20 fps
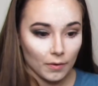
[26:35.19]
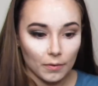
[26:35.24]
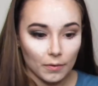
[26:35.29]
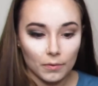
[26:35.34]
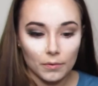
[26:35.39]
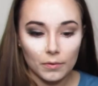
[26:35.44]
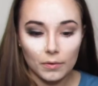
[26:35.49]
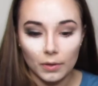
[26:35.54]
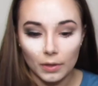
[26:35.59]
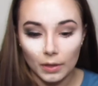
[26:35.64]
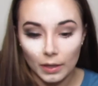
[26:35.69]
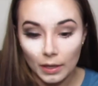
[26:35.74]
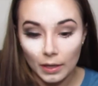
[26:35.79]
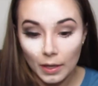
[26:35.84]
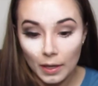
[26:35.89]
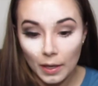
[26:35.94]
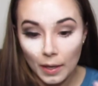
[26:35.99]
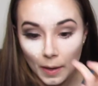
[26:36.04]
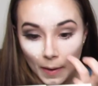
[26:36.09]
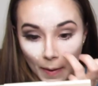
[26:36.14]

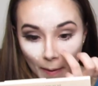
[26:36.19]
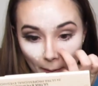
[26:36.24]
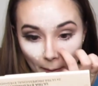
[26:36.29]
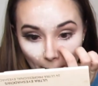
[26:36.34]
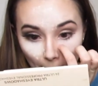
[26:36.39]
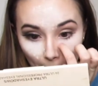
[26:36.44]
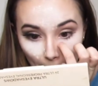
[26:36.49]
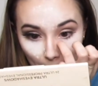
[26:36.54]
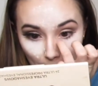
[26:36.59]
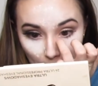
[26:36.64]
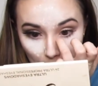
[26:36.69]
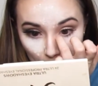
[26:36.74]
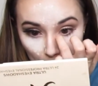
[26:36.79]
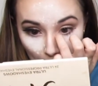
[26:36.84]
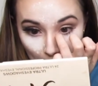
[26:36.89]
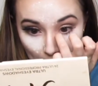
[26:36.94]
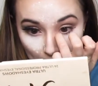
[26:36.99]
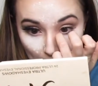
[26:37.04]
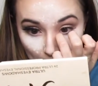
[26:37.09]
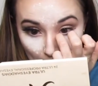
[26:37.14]
got some
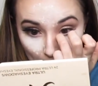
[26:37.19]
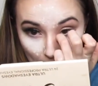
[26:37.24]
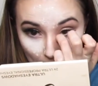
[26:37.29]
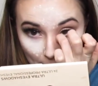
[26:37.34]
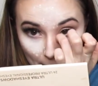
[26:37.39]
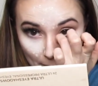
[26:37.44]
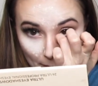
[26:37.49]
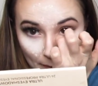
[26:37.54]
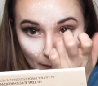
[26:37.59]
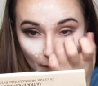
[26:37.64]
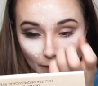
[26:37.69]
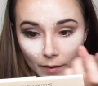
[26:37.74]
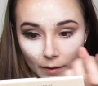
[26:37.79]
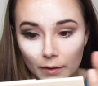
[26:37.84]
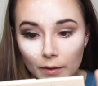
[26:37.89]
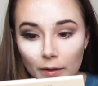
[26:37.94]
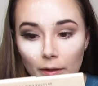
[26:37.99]
eyeshadow under here.